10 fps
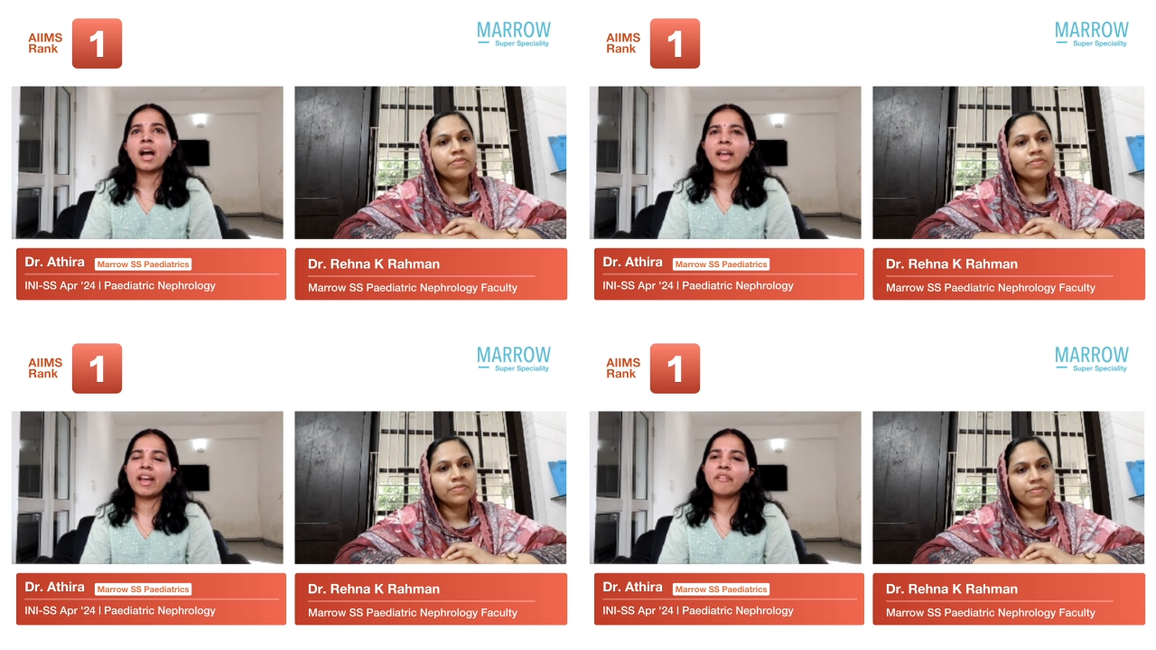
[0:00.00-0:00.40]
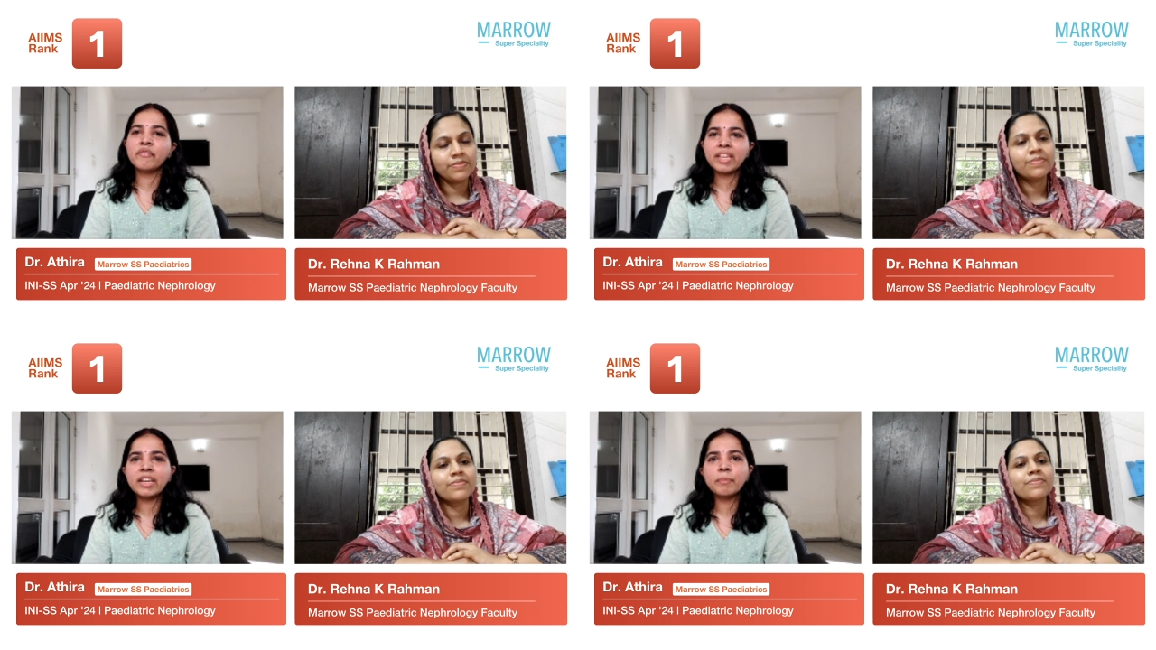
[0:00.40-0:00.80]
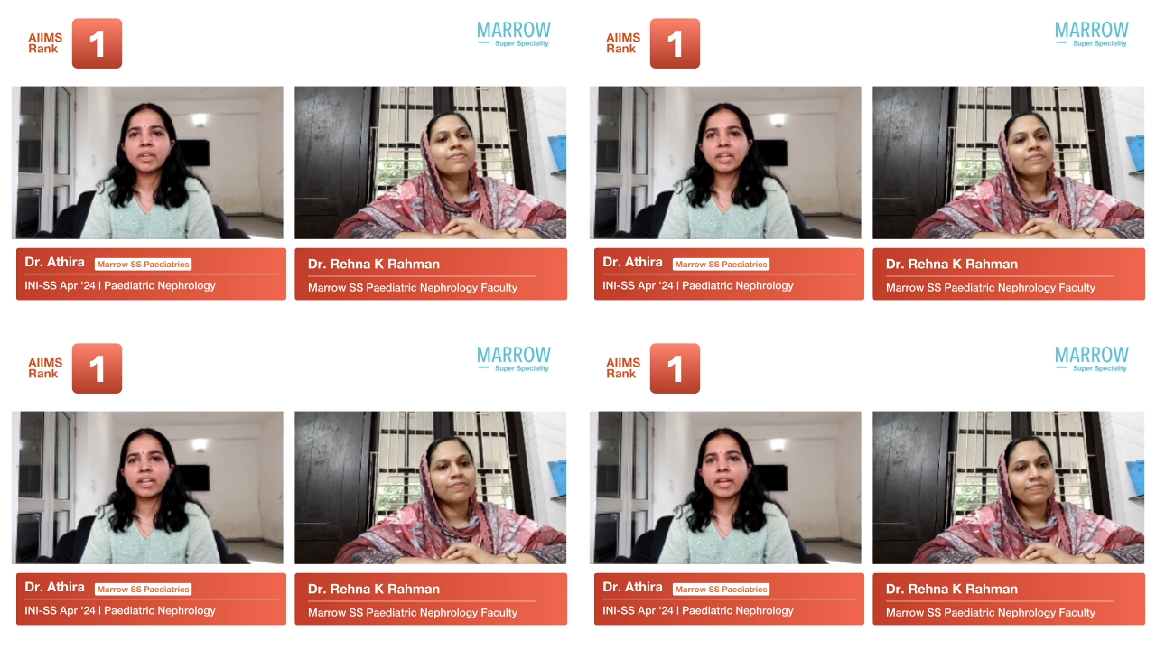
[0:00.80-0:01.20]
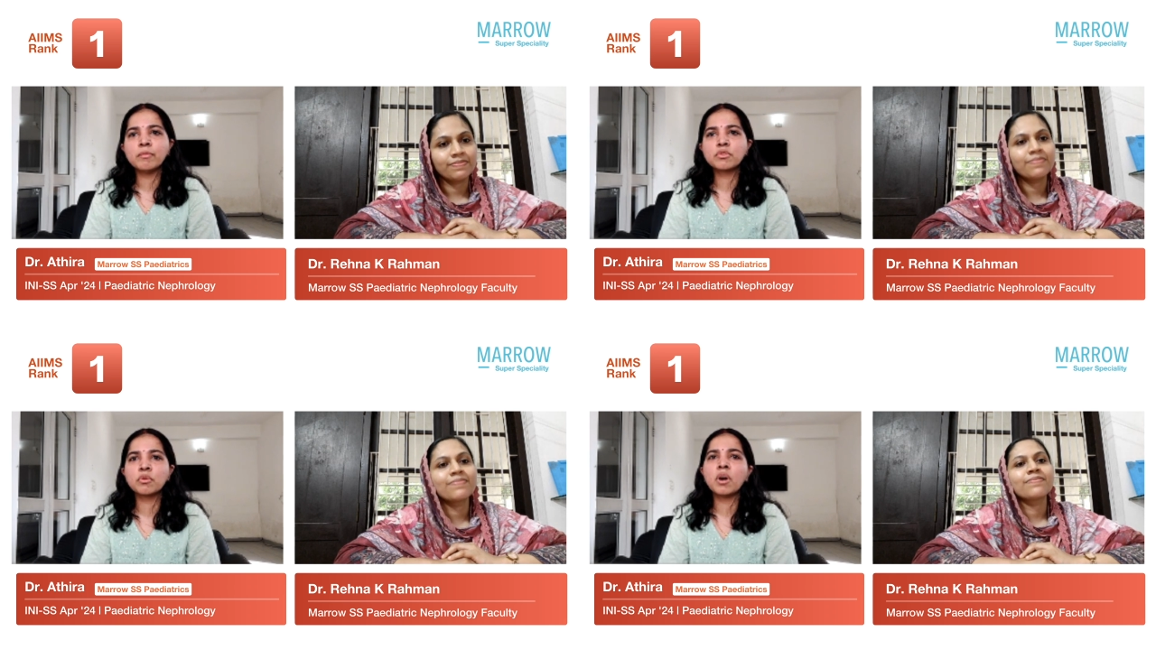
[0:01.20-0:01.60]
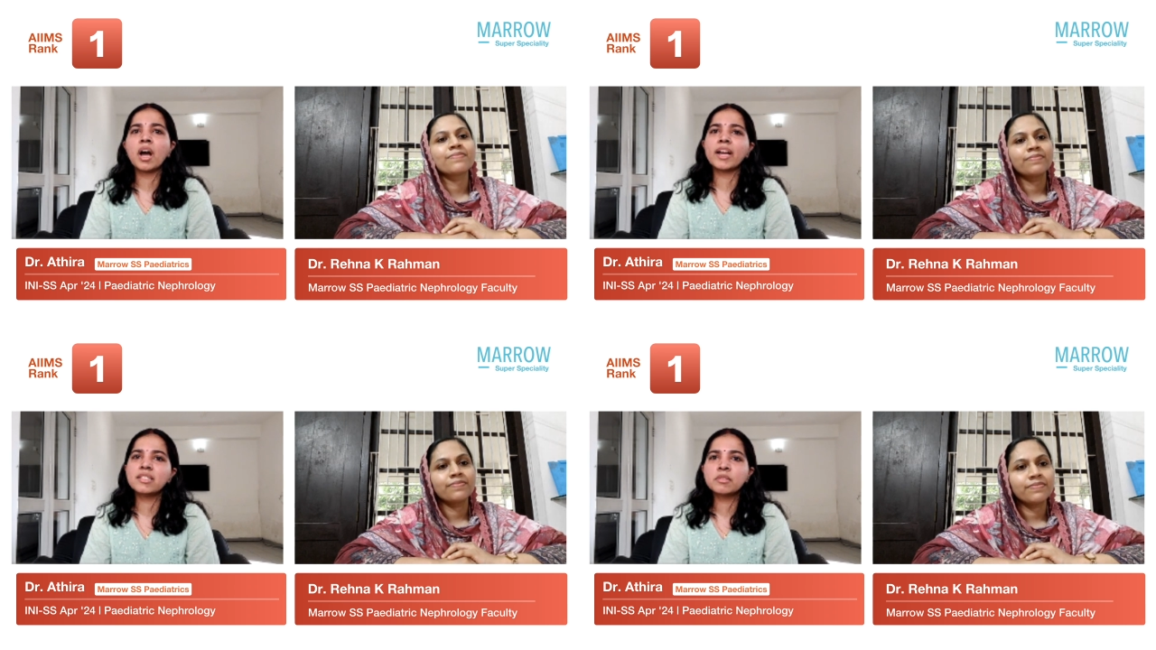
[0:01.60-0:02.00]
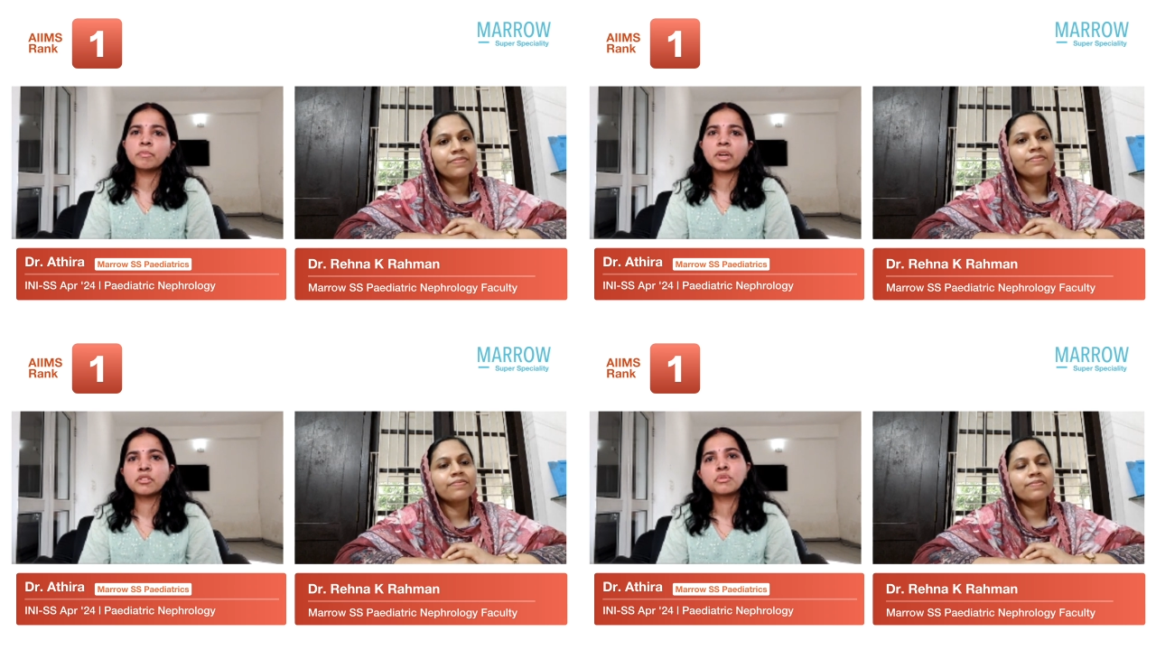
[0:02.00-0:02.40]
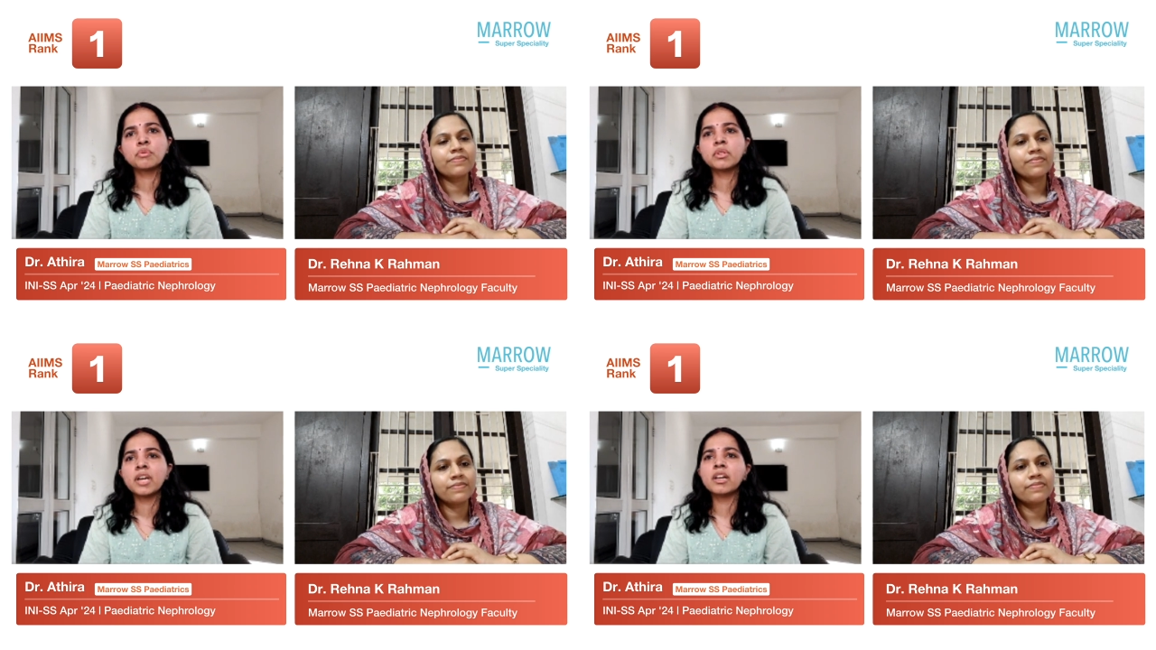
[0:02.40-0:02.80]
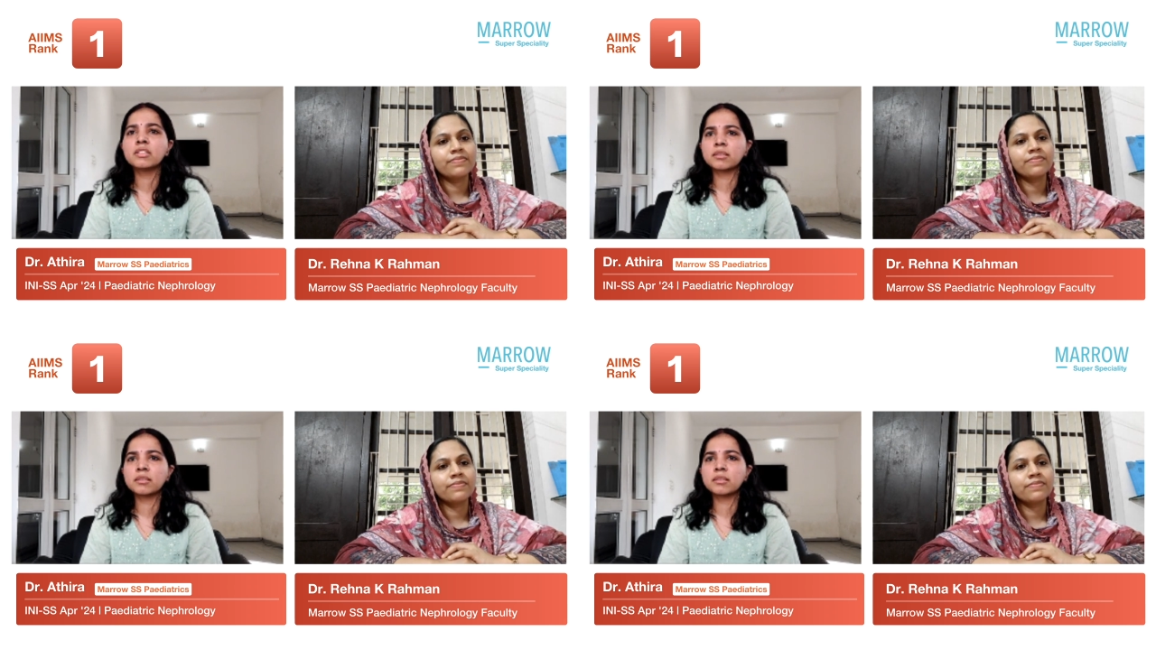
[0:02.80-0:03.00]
Speaker 1: I have very limited time, so I just brush through the